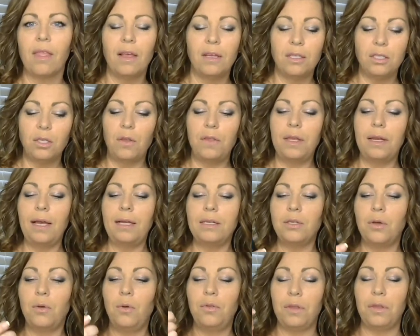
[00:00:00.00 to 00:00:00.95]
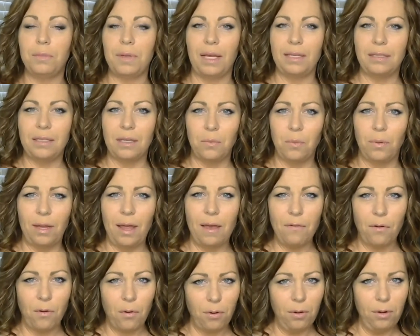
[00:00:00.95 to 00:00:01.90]
So then I told them, and I said, well,
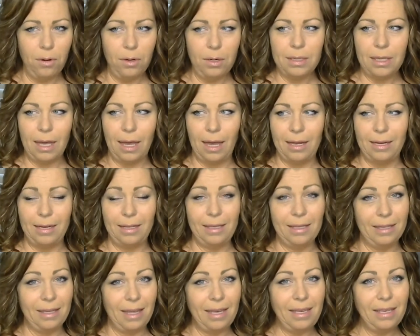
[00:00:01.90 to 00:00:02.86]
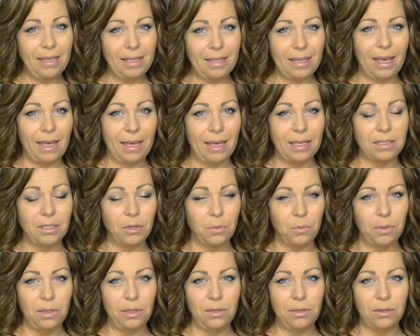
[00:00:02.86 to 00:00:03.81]
I've heard that Ylang Ylang is a
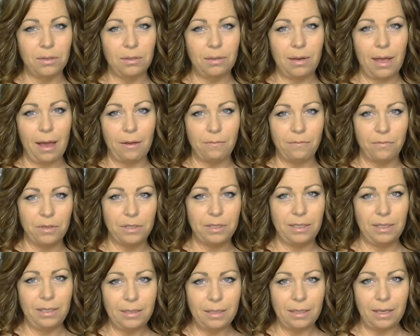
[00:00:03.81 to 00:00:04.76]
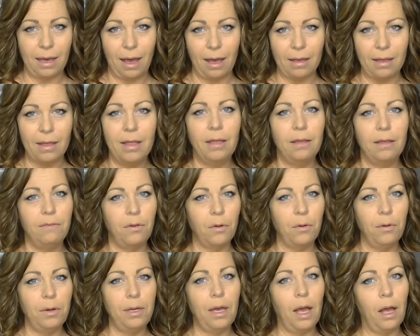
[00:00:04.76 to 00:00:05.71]
really good aphrodisiac,
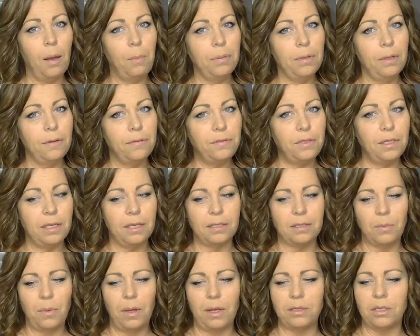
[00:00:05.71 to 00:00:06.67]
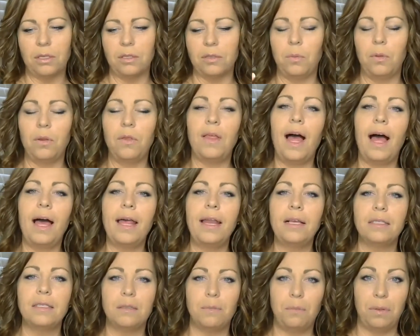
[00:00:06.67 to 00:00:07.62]
very uplifting as well. And she goes, well, that
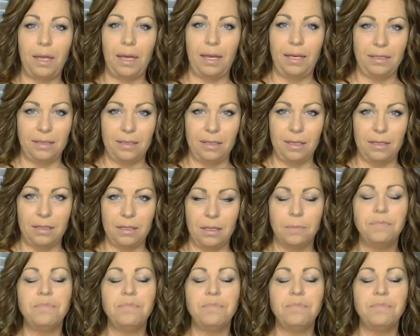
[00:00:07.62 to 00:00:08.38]
explains it.